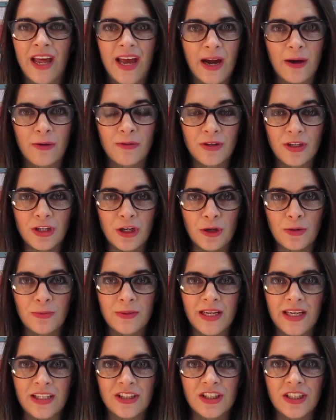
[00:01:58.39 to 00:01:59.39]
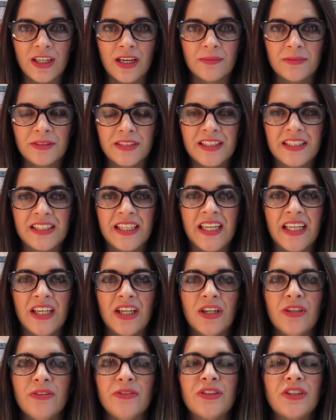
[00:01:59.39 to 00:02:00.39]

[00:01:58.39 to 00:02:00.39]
hour and nobody actually comes to see you.